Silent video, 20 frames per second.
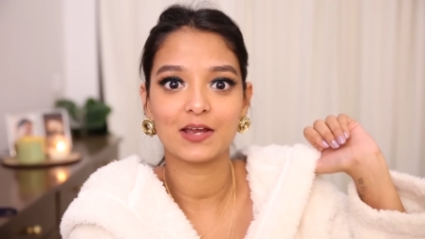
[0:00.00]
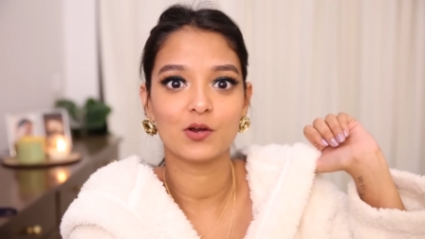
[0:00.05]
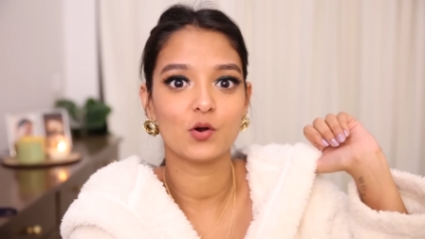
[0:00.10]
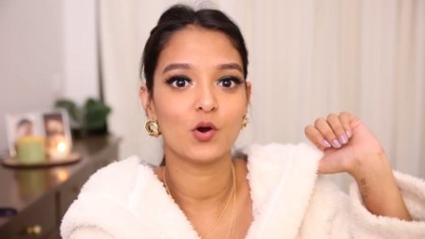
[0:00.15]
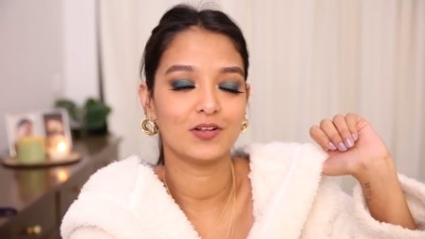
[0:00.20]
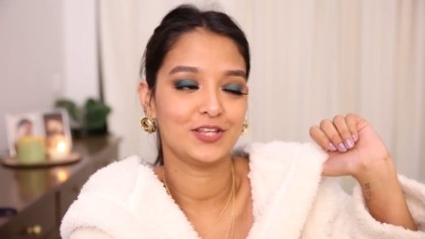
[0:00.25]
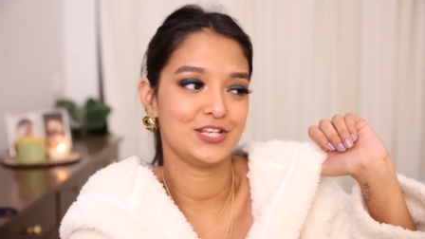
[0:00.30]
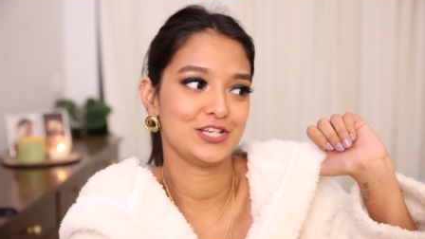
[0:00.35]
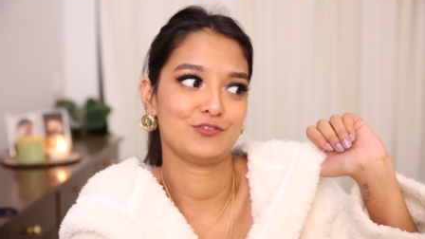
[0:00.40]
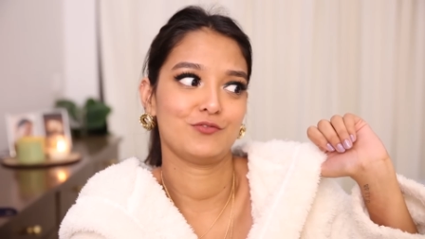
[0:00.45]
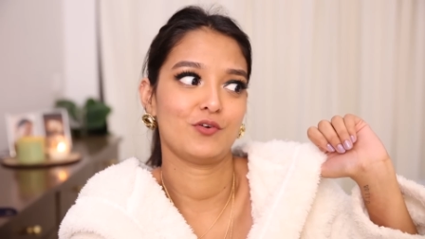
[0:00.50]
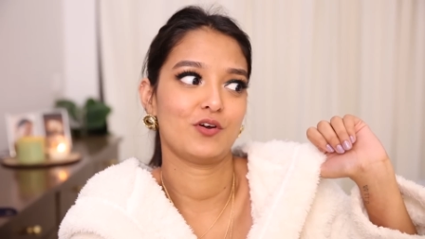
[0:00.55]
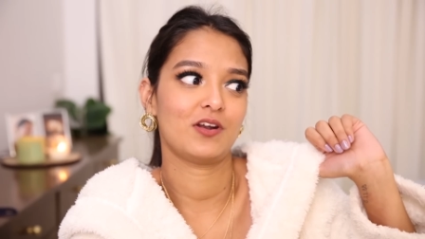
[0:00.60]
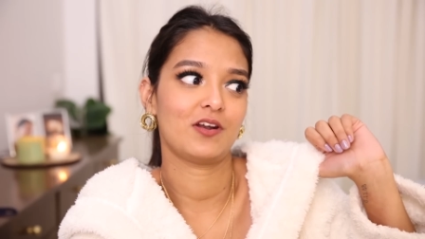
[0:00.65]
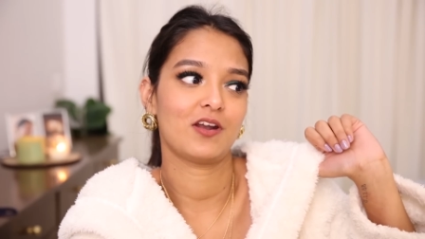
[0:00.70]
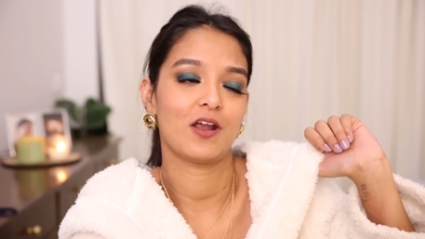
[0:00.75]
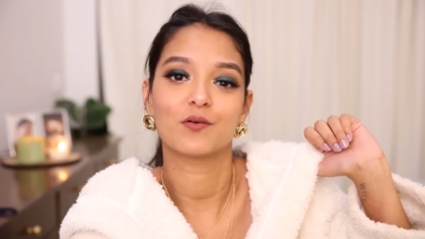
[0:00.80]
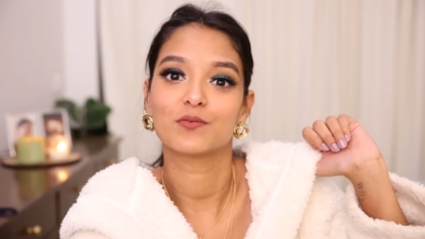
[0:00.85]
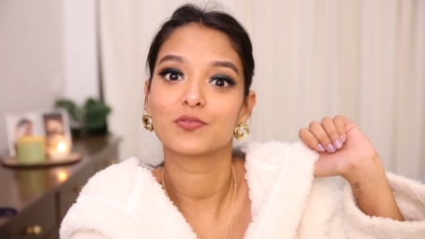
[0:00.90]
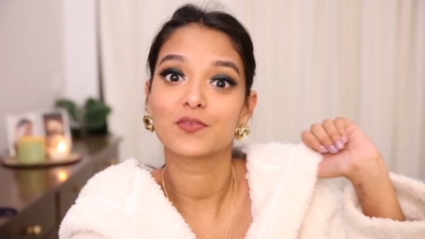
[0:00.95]
I got this for
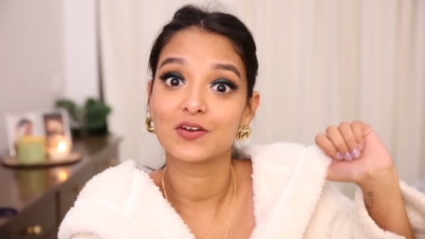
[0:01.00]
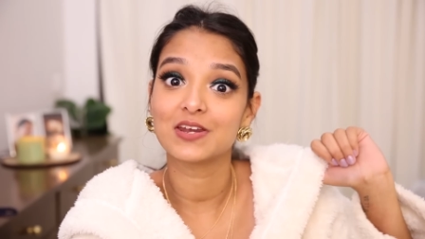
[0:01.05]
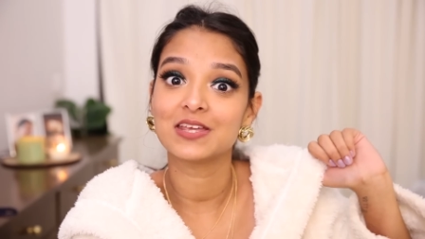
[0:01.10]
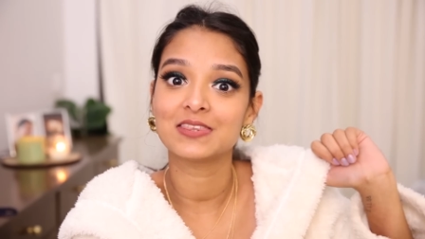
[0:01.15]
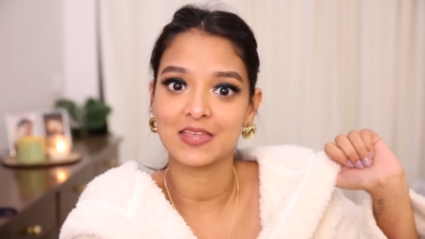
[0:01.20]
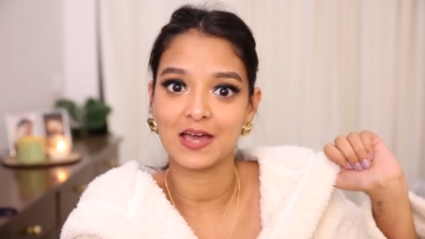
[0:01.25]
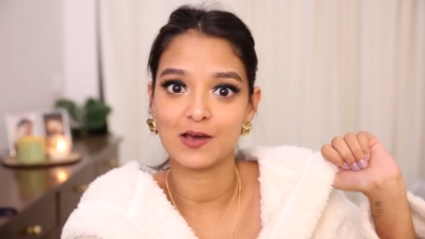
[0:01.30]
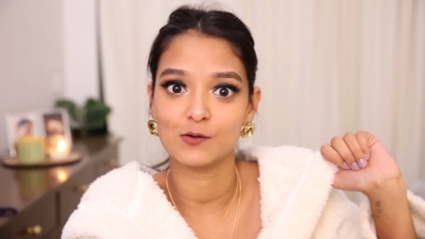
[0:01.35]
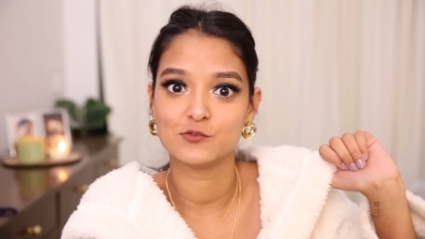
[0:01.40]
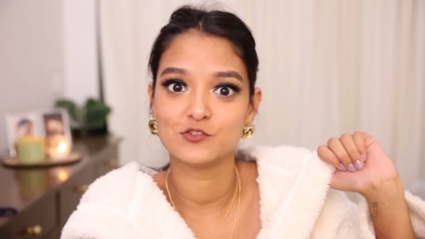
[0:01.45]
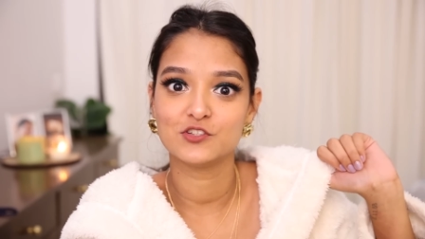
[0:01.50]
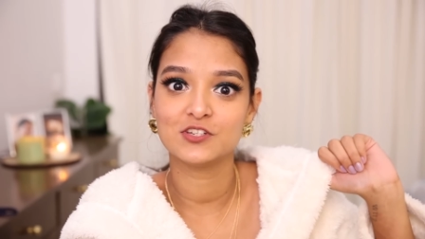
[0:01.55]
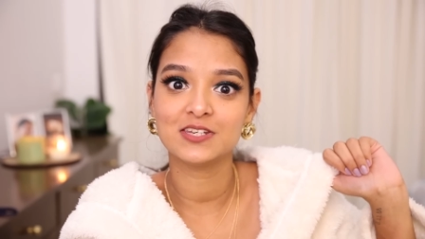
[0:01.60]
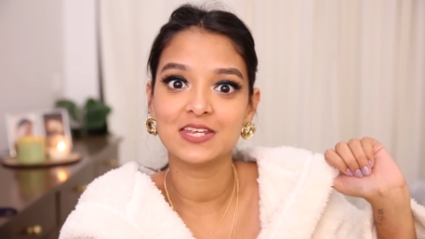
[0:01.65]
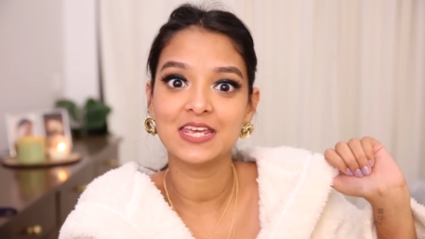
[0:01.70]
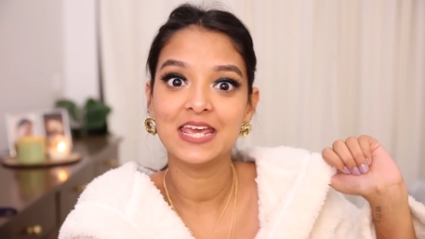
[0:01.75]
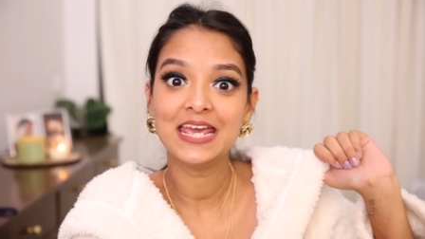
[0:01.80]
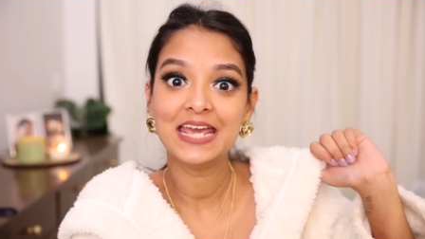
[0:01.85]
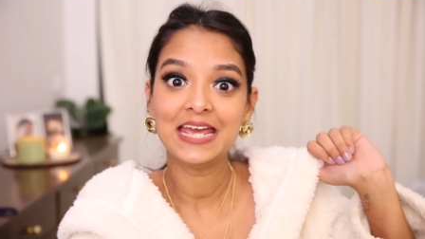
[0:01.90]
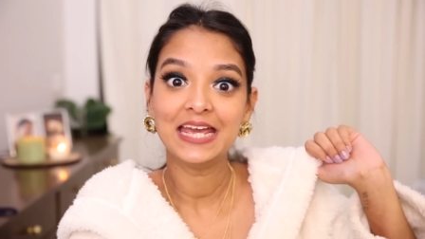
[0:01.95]
around
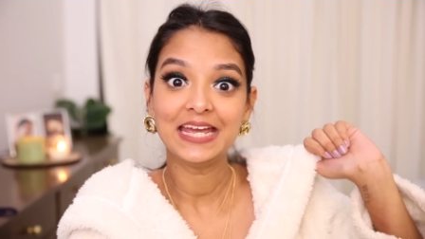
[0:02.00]
3000.